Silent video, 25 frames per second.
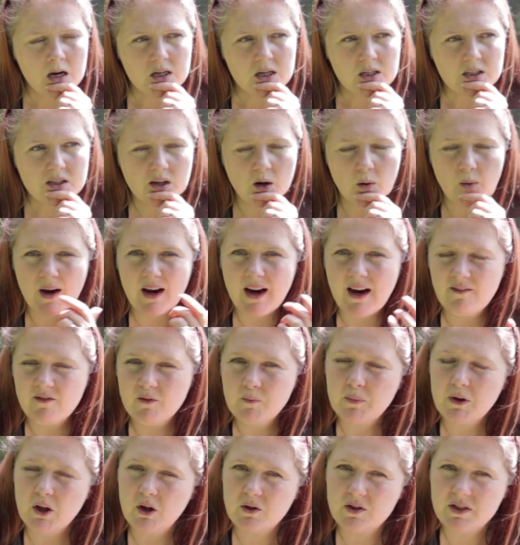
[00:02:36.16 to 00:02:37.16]
So I
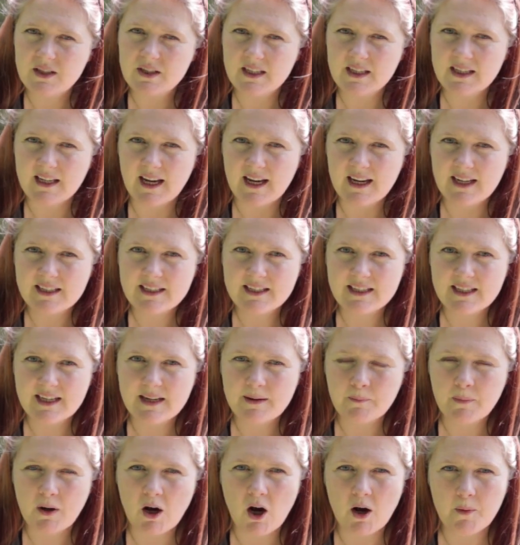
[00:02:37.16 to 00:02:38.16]
haven't blocked it yet,
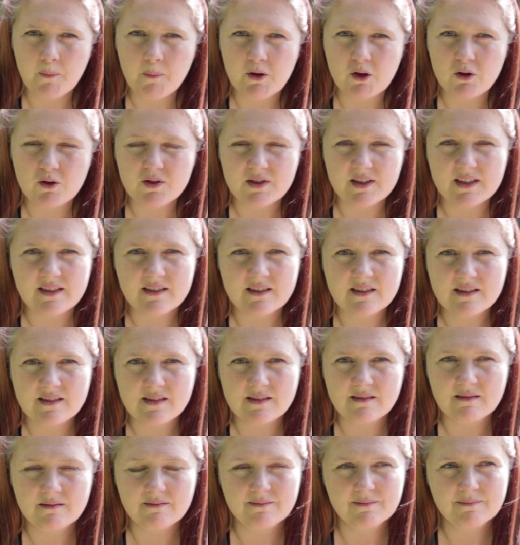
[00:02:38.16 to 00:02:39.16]
in part because
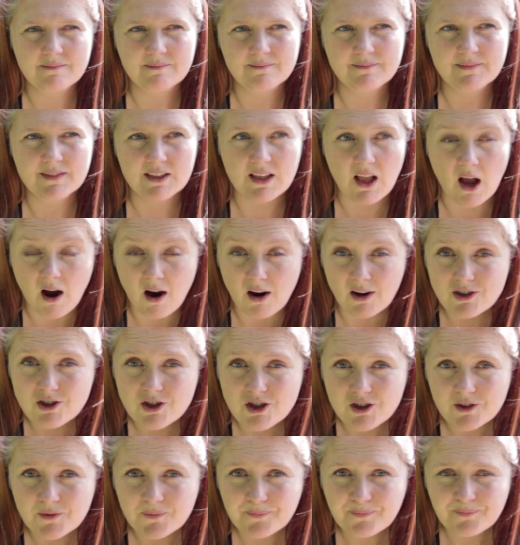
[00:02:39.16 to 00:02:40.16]
it's
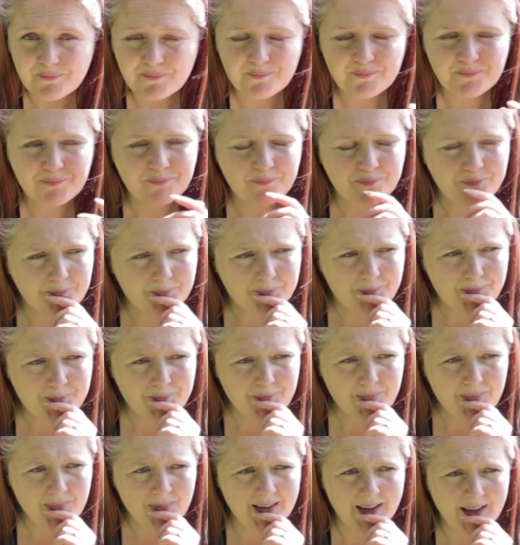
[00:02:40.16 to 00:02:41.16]
large,
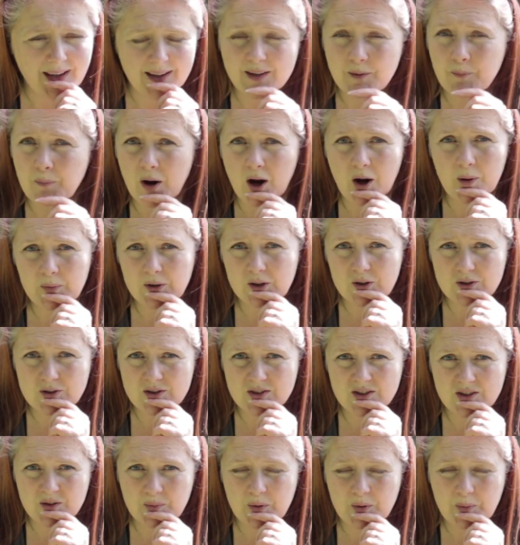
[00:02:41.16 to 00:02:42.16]
and in part
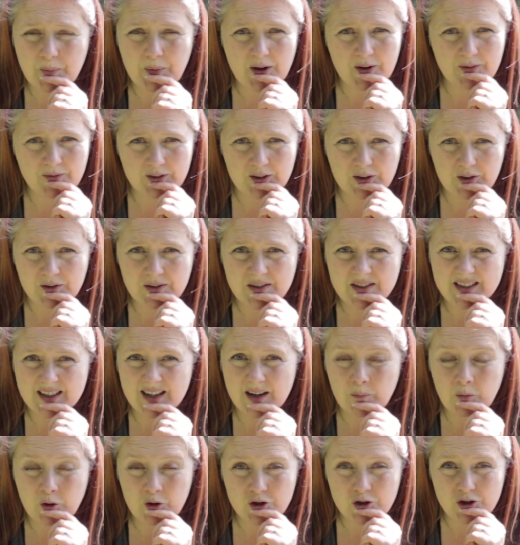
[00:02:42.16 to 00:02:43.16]
because, to be perfectly honest,
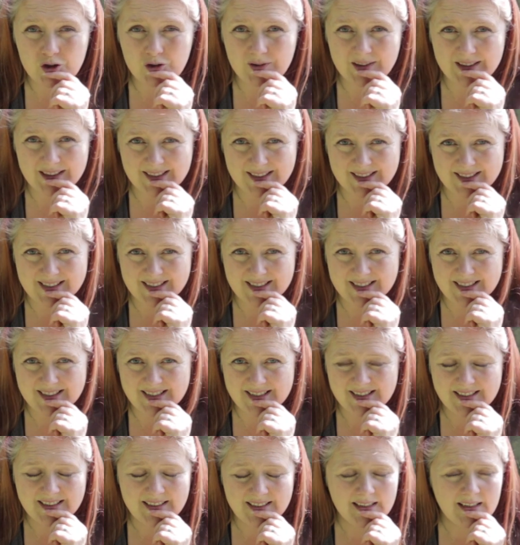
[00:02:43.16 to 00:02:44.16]
I'm not sure it needs
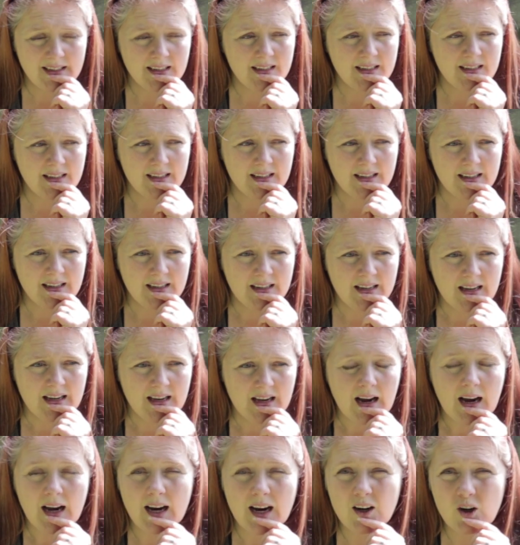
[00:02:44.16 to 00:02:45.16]
it.
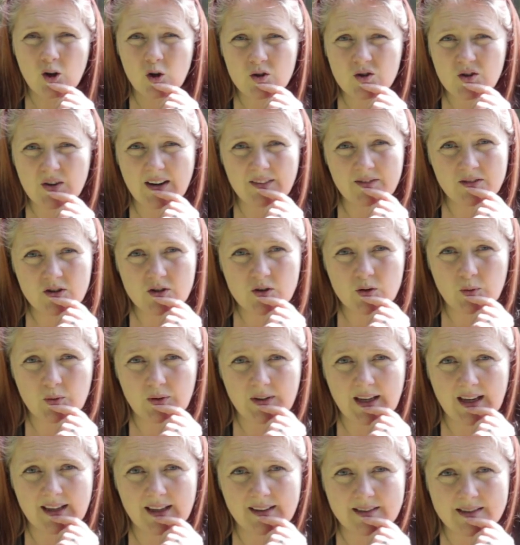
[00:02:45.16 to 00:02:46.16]
I also haven't sewn
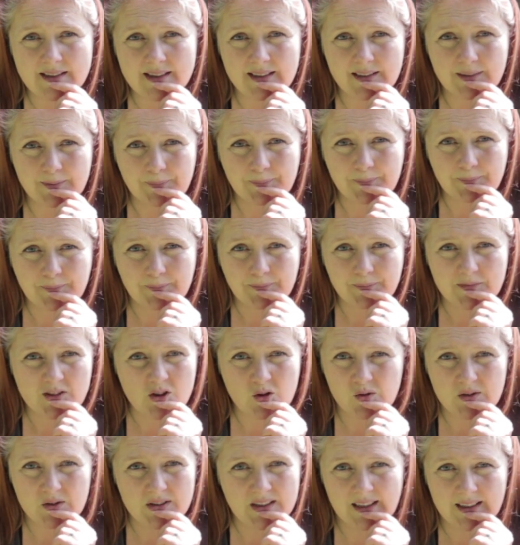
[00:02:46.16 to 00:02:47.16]
the ends in,
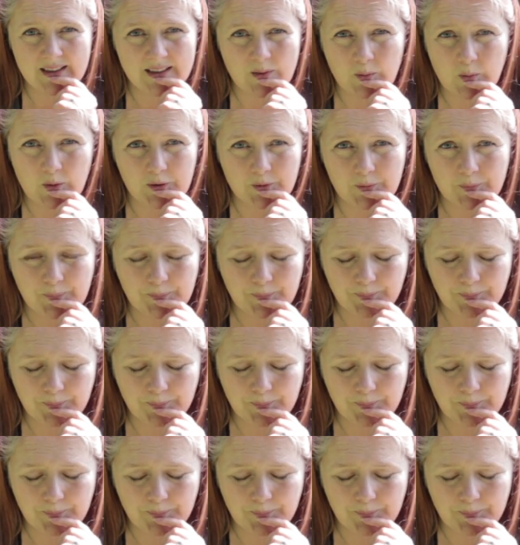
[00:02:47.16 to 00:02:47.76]
don't tell anyone.